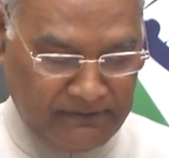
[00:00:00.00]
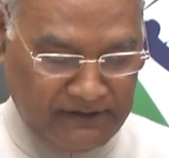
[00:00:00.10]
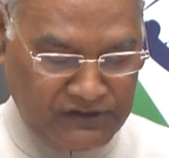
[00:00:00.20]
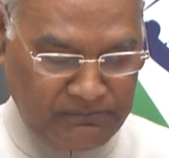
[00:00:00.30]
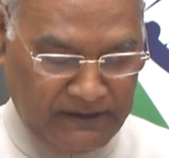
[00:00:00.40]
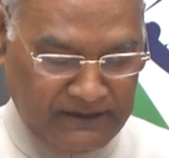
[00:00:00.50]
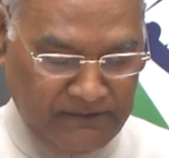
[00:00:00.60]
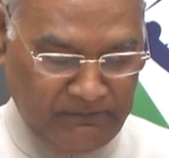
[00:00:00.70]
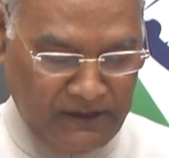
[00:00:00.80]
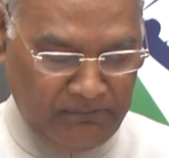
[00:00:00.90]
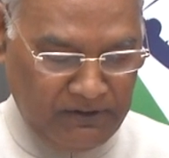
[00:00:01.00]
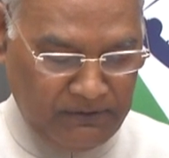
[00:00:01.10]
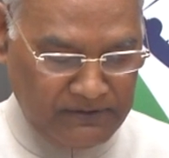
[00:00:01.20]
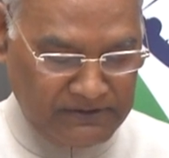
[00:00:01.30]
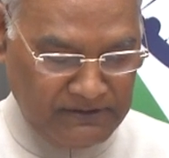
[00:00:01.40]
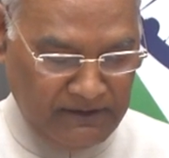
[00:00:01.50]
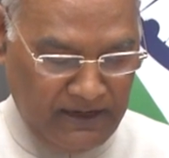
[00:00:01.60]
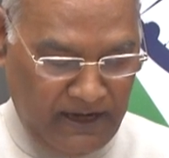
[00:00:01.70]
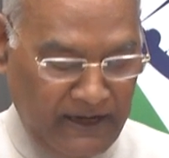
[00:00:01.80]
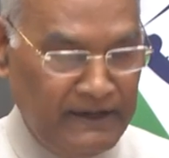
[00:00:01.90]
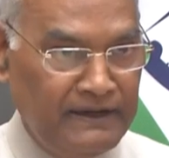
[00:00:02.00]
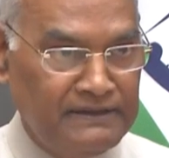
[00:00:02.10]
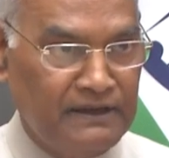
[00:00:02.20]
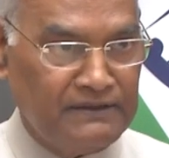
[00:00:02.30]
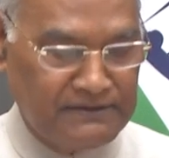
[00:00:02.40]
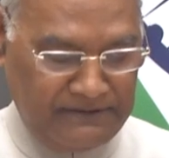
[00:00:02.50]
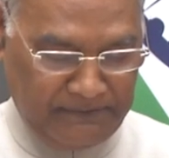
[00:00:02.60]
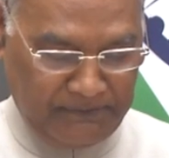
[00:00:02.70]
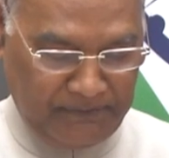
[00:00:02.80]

our respective neighborhoods and regions.